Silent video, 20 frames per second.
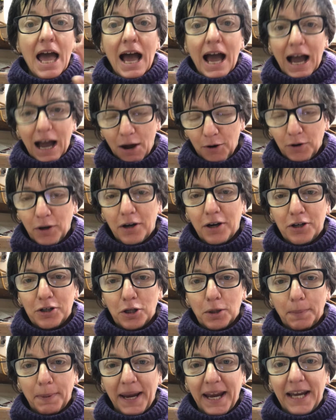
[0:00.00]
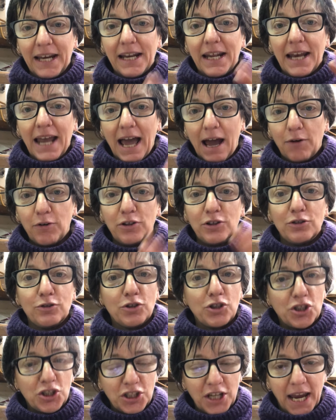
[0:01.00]
how to underpaint, and how to do
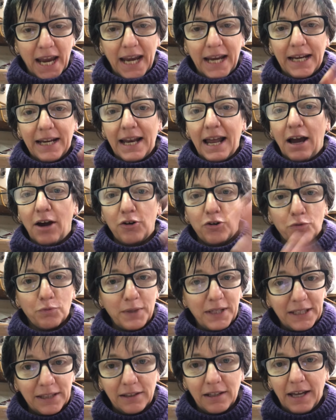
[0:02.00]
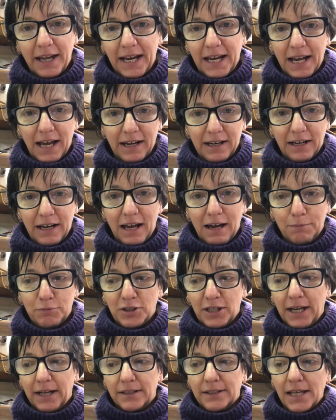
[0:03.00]
shade, and how to read light on an
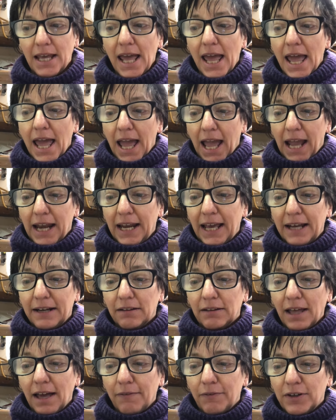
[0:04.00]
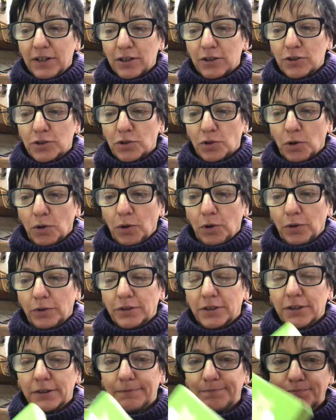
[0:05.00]
object. And at 11 years
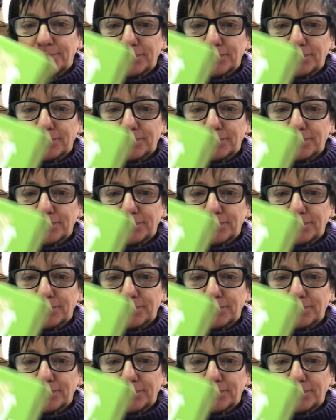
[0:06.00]
old,